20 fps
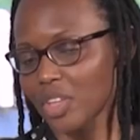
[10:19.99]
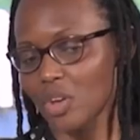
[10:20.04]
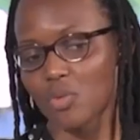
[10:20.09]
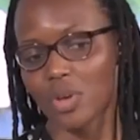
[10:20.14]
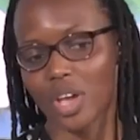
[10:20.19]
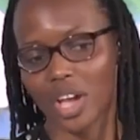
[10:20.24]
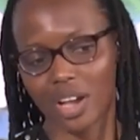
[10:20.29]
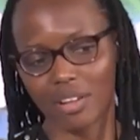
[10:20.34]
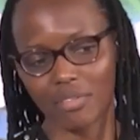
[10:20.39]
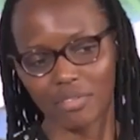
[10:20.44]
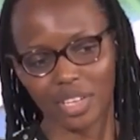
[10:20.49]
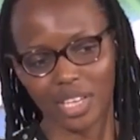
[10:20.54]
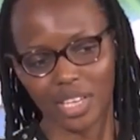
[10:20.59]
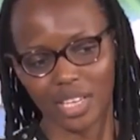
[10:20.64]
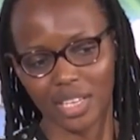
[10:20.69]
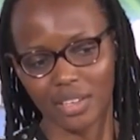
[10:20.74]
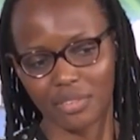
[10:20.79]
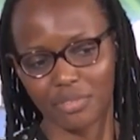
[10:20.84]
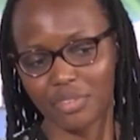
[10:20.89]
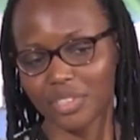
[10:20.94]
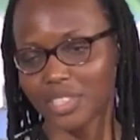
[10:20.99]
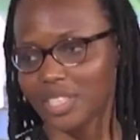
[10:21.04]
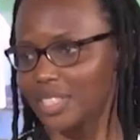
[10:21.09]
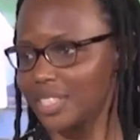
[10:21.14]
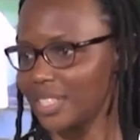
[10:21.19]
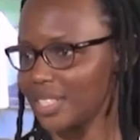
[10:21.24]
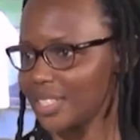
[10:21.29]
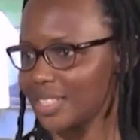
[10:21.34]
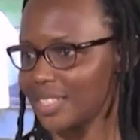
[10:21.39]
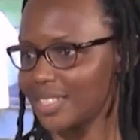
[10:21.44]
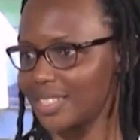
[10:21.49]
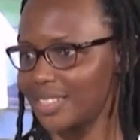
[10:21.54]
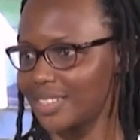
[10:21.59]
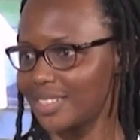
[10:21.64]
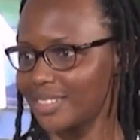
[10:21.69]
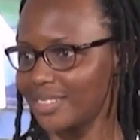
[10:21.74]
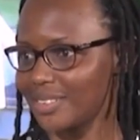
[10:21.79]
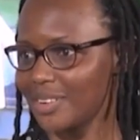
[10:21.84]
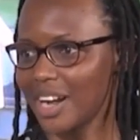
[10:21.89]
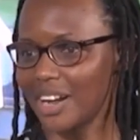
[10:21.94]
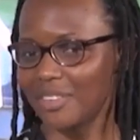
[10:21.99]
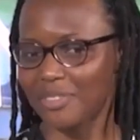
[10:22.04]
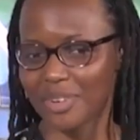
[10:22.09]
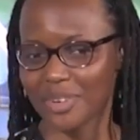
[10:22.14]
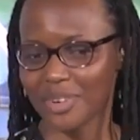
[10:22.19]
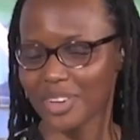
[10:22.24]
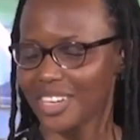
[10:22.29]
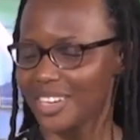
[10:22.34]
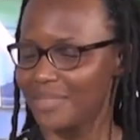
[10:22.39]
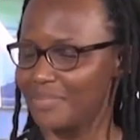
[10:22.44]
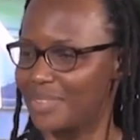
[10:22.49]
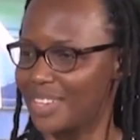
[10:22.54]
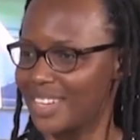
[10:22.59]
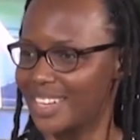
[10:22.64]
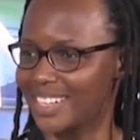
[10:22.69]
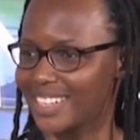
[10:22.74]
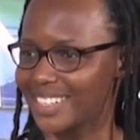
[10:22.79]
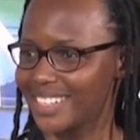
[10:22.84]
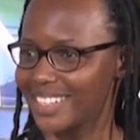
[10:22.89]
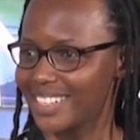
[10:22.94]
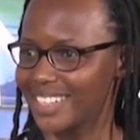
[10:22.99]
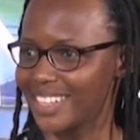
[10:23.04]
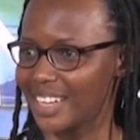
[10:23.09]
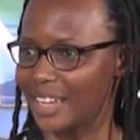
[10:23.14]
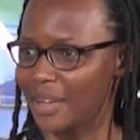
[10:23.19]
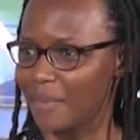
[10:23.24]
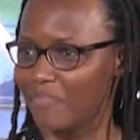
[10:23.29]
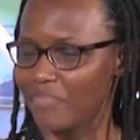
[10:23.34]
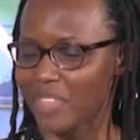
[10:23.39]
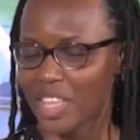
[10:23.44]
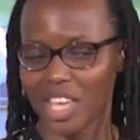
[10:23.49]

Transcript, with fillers: We have the physicists who have already PhD.